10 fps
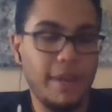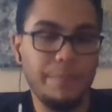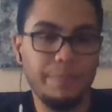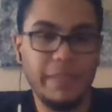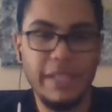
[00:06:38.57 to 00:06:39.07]

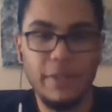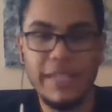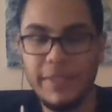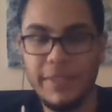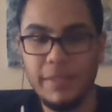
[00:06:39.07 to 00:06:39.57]
You know,
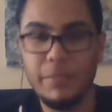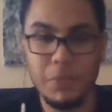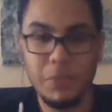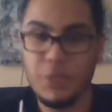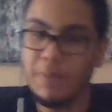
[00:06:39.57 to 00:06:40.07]
giving them new
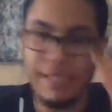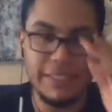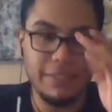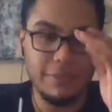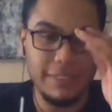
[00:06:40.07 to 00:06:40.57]

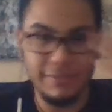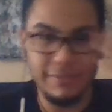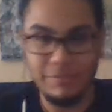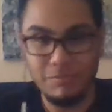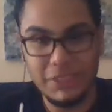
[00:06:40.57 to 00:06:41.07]
perspective and
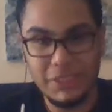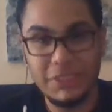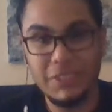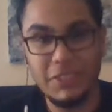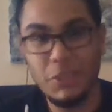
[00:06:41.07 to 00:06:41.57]

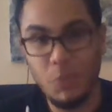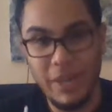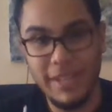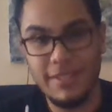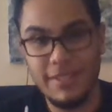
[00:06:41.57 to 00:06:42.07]
just new
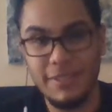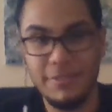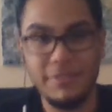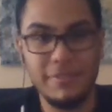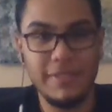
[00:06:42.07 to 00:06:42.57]
ways
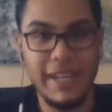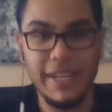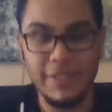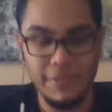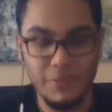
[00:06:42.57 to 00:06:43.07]
of kind
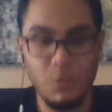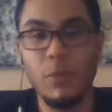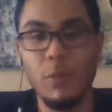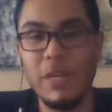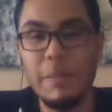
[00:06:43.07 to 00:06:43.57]
of
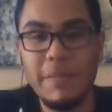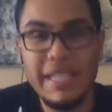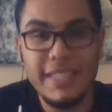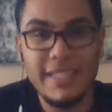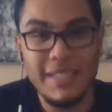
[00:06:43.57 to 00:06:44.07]
what it
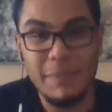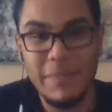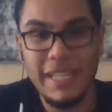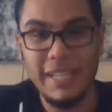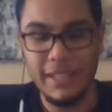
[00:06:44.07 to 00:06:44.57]
means to
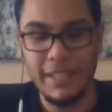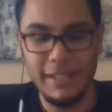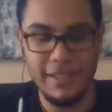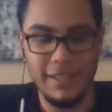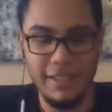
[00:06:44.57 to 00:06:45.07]
be
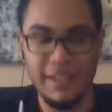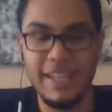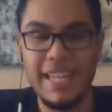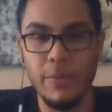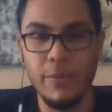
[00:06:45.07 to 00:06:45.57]
a
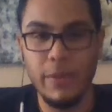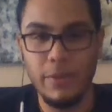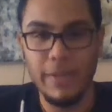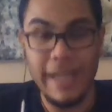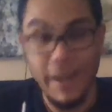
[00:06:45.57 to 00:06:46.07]
hero,
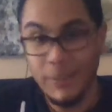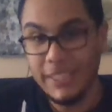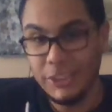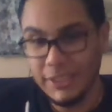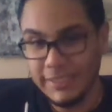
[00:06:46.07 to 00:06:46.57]
and not only
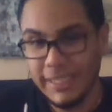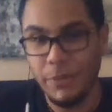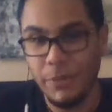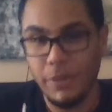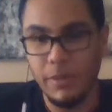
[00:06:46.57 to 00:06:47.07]
just a
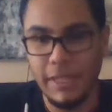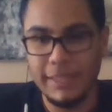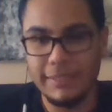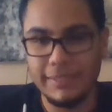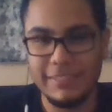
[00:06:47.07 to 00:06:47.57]
hero, a
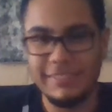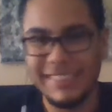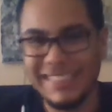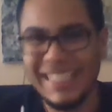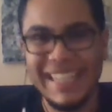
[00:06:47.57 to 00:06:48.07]

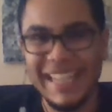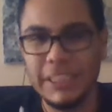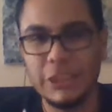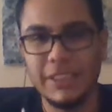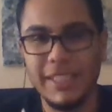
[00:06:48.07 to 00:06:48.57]

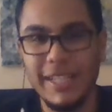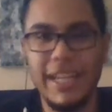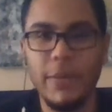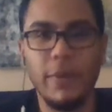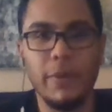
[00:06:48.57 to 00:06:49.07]
teenage
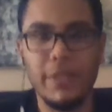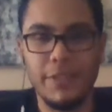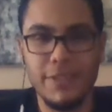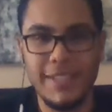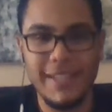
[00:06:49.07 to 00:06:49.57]
hero. You
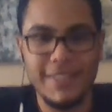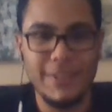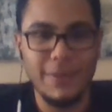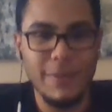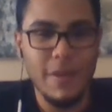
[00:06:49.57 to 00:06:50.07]
understand?
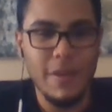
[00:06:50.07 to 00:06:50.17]
So